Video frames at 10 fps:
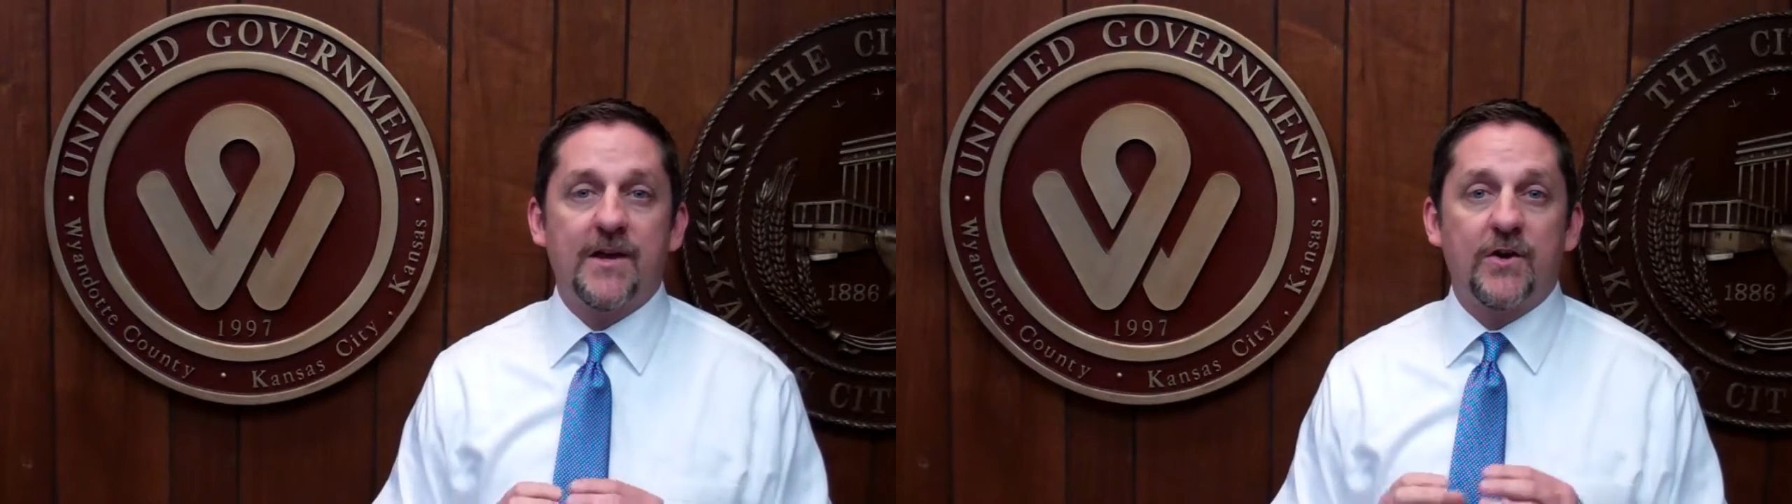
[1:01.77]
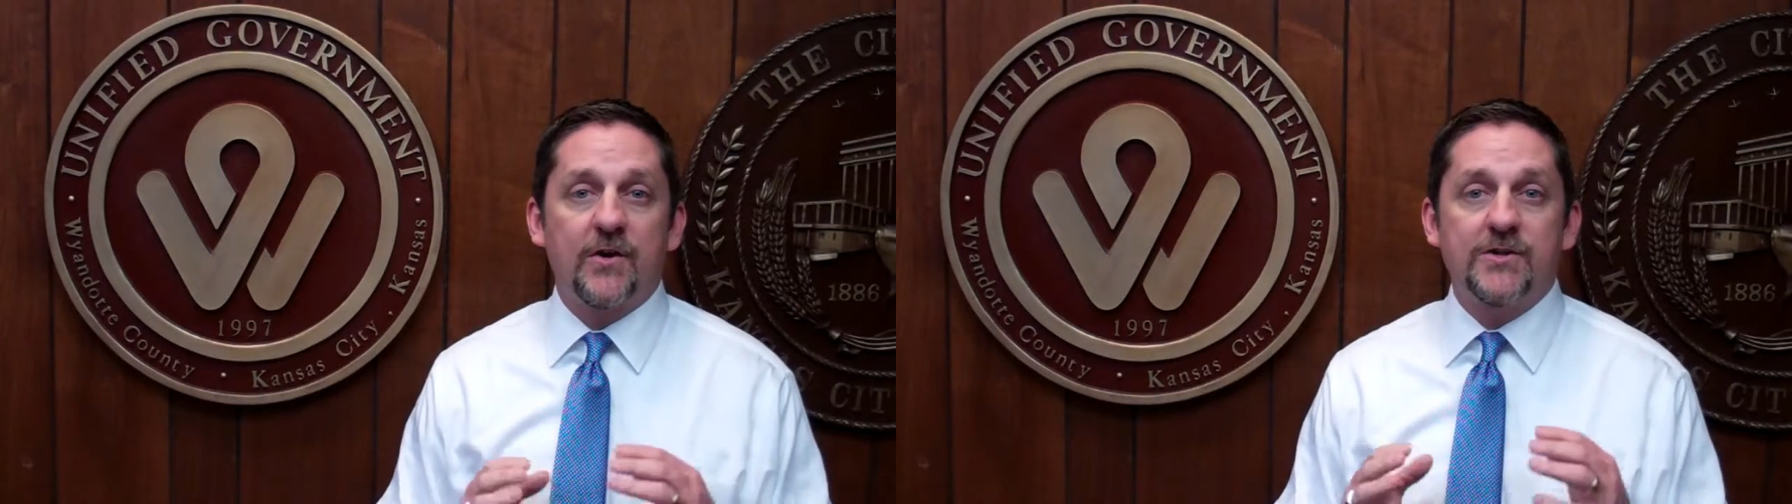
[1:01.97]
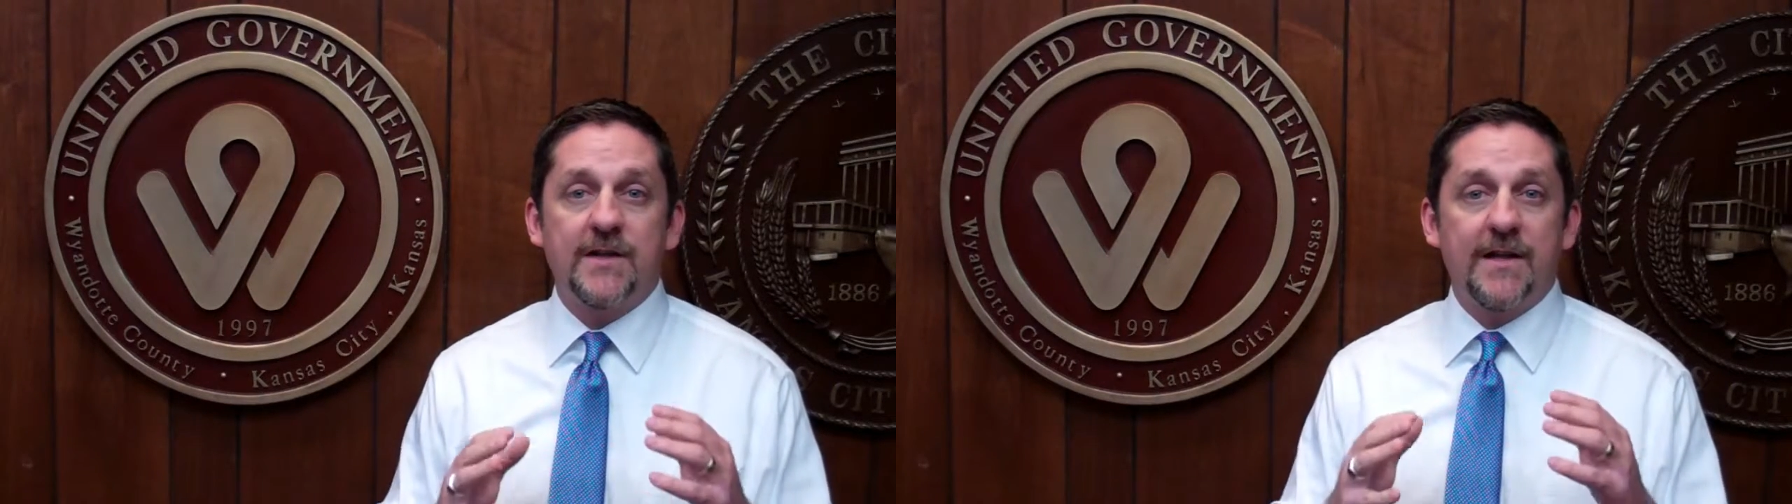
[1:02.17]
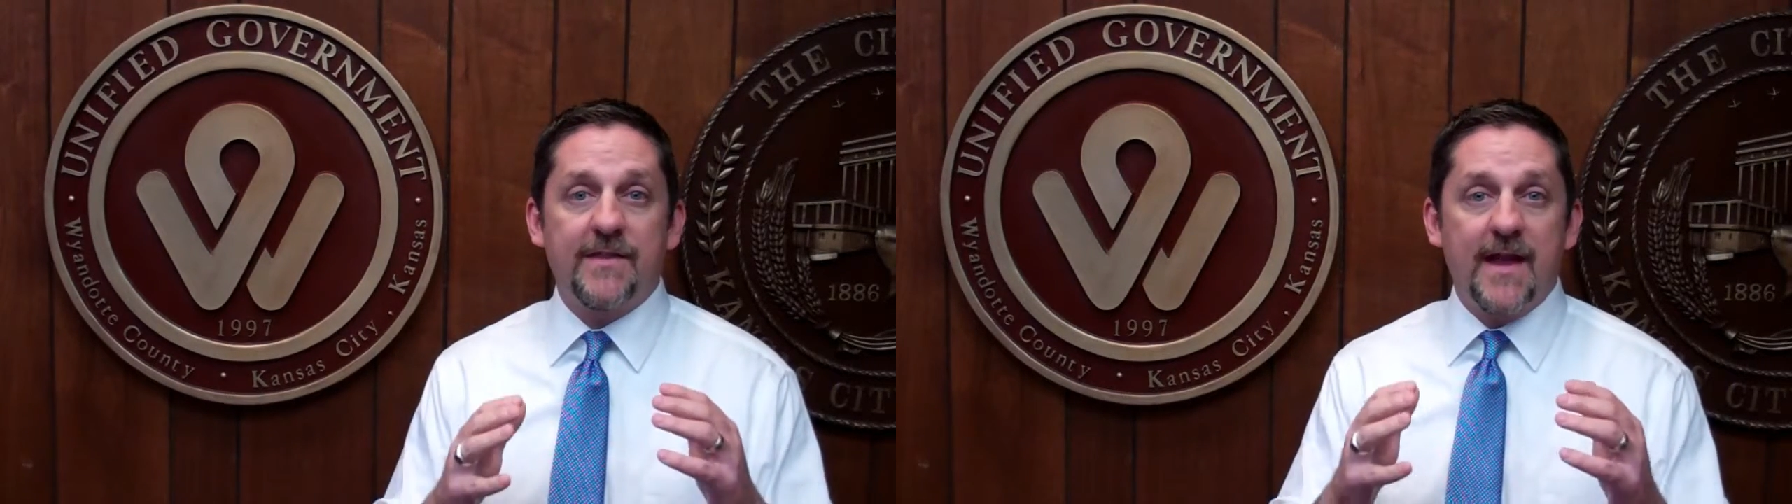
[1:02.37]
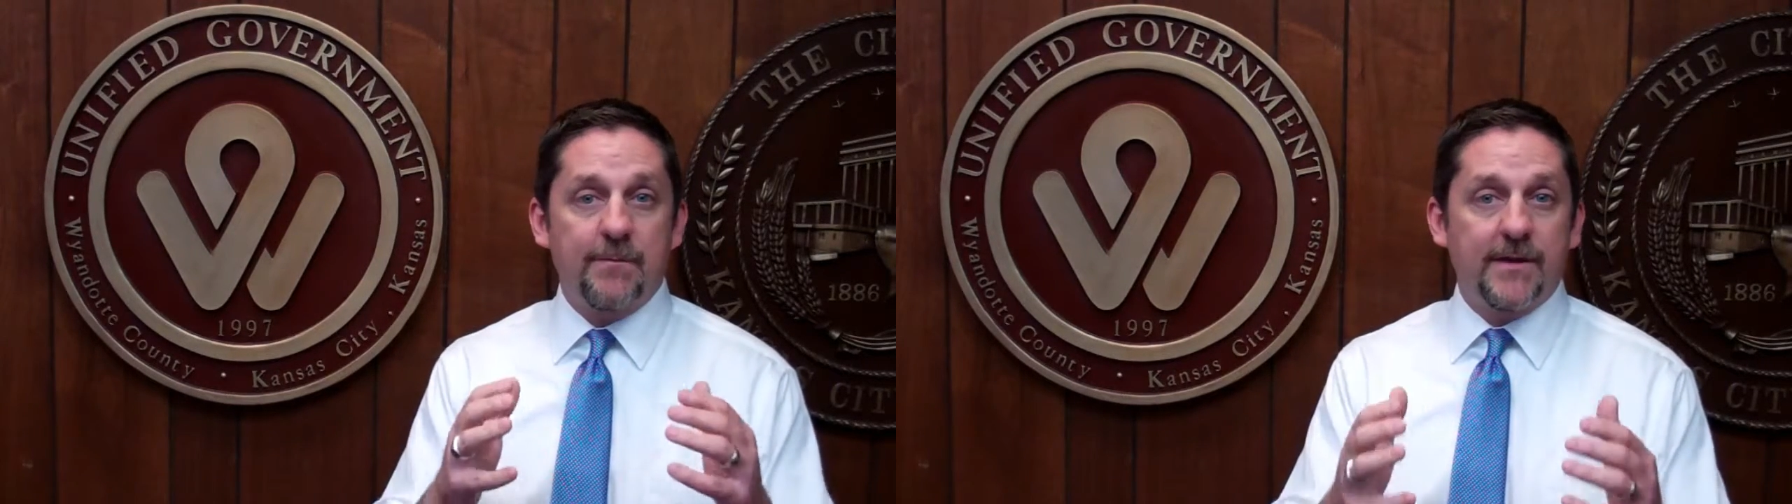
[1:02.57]
I'd encourage you to
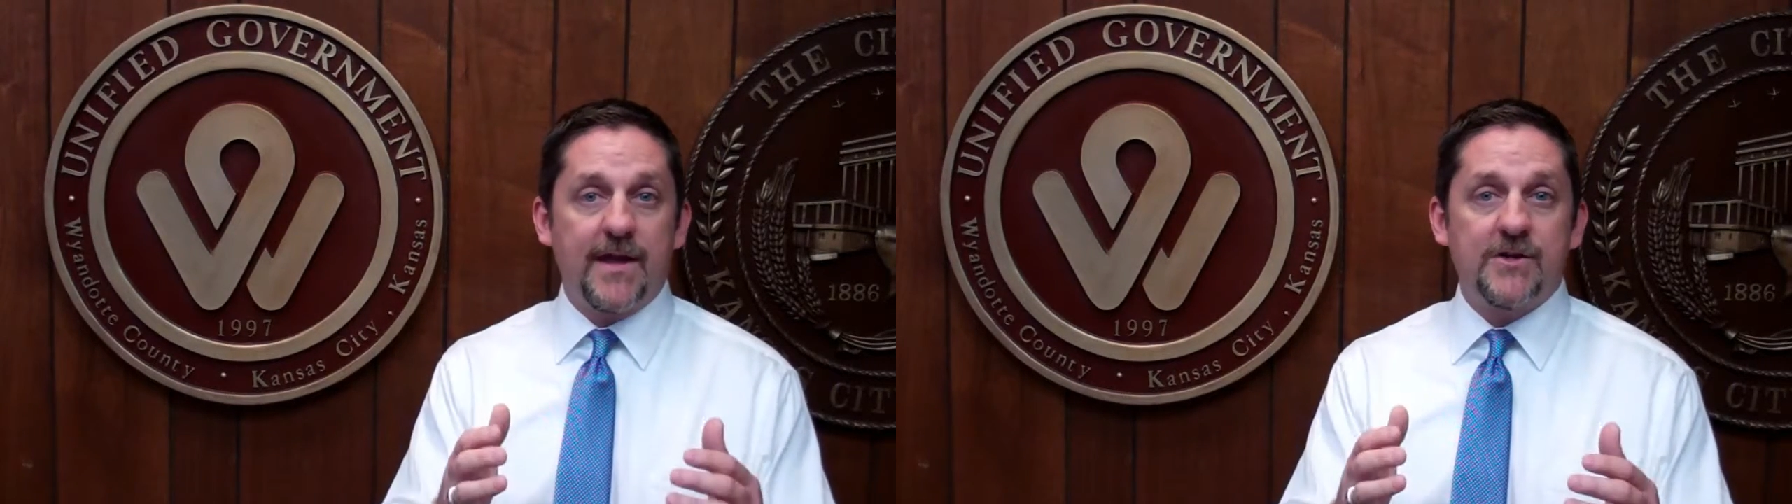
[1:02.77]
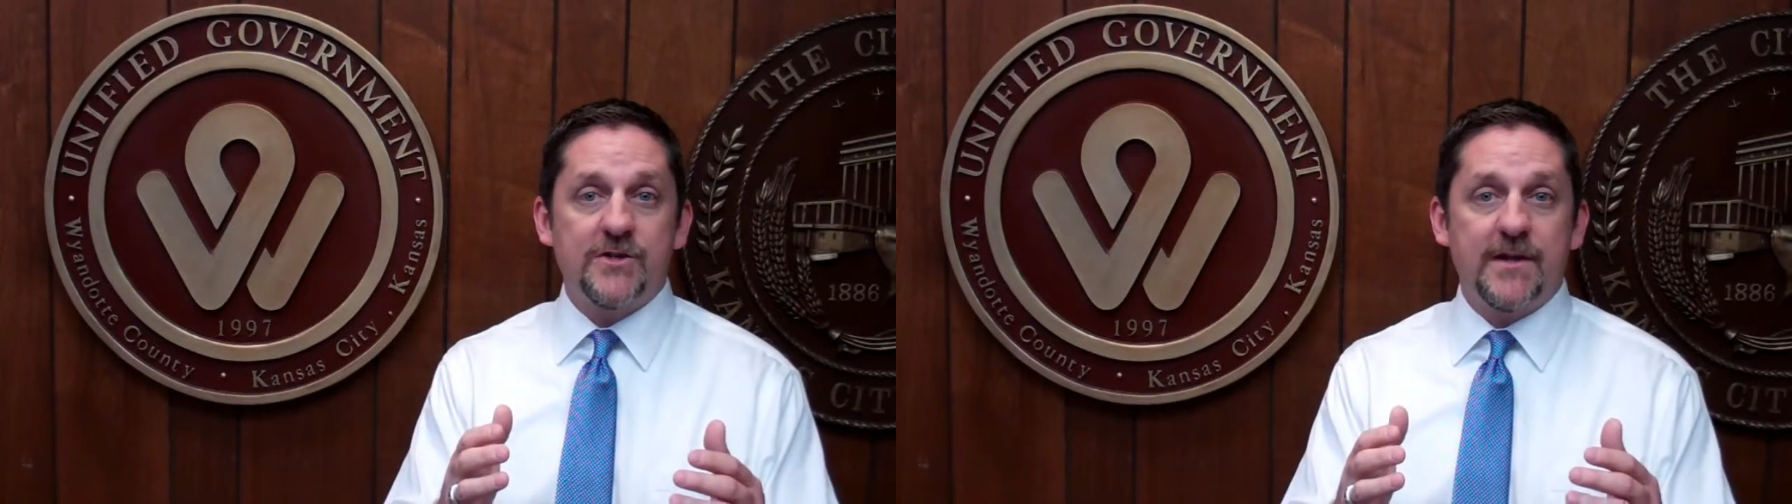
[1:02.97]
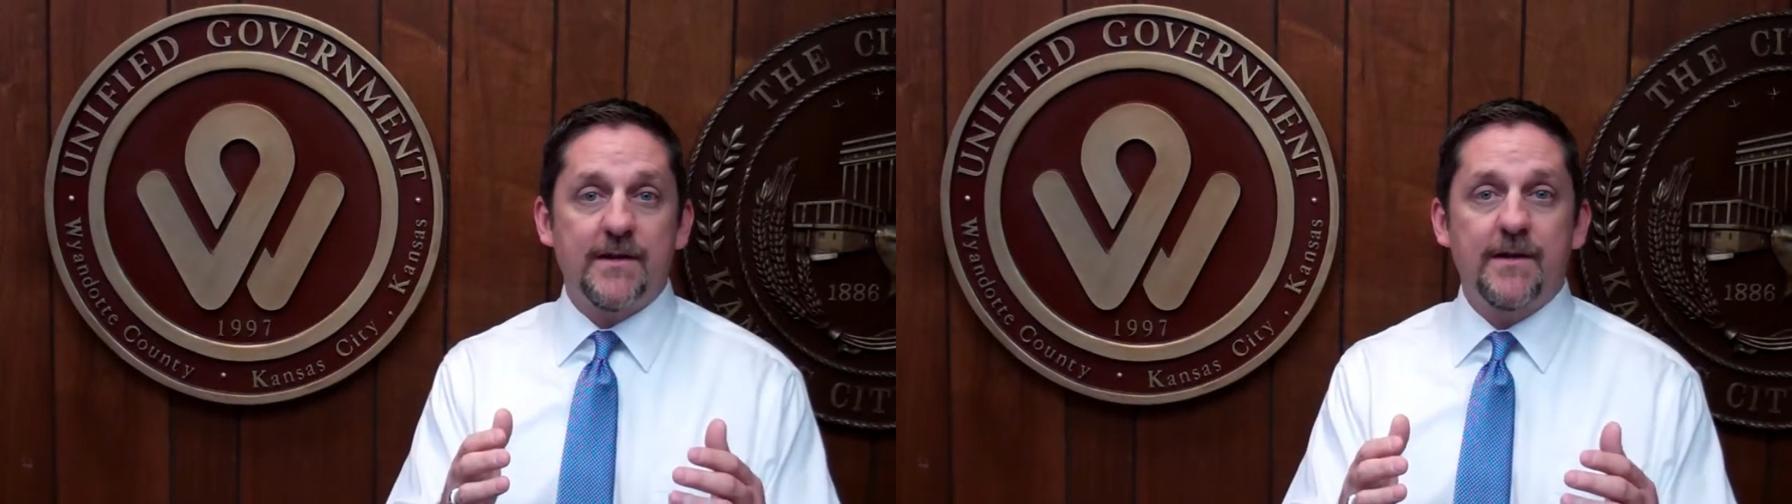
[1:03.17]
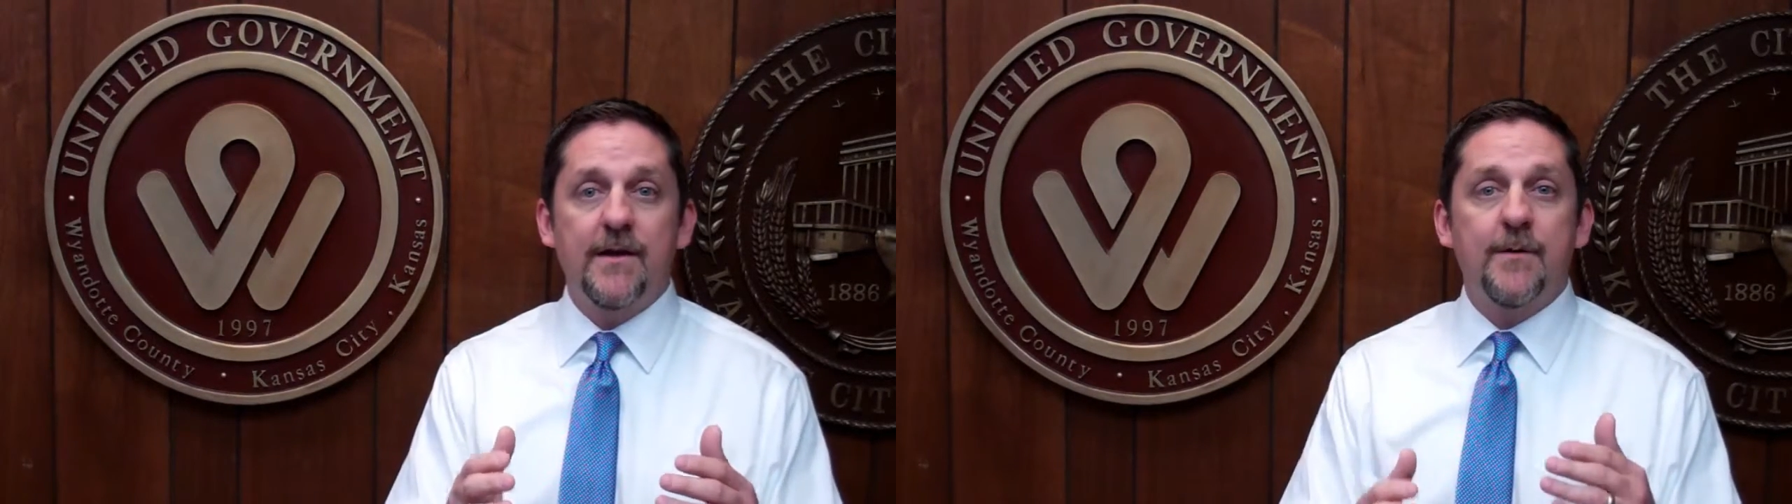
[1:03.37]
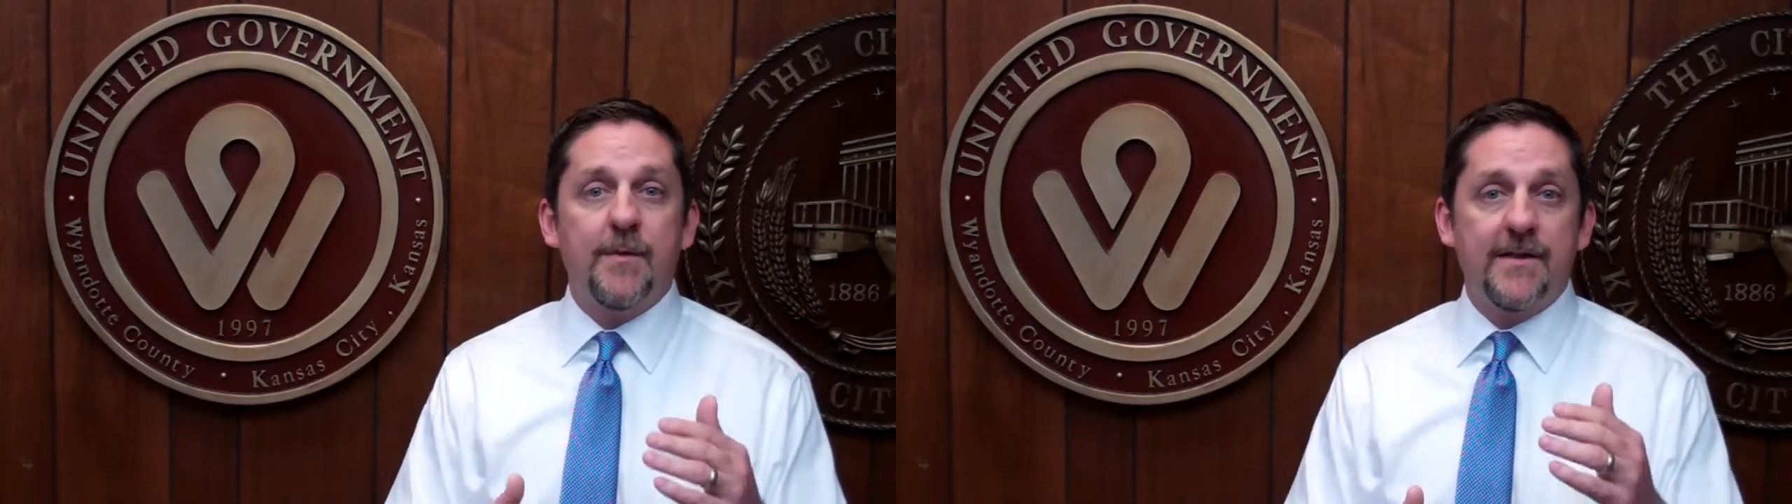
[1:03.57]
get the application in
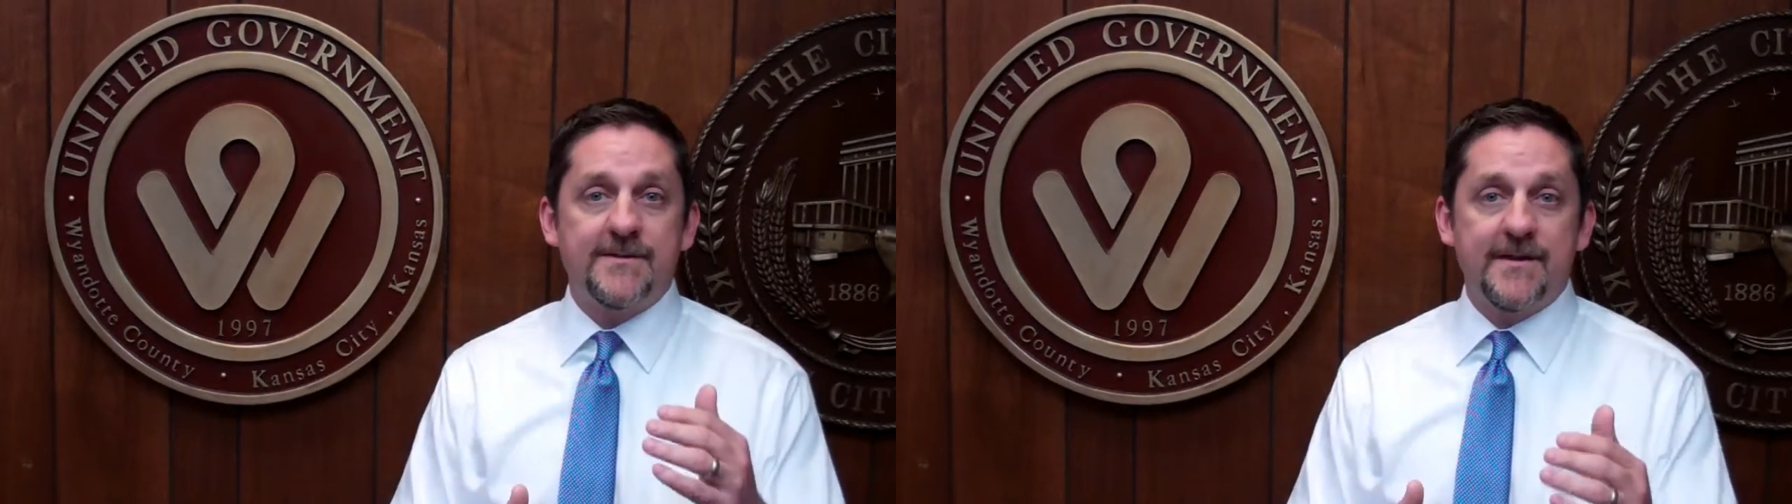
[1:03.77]
by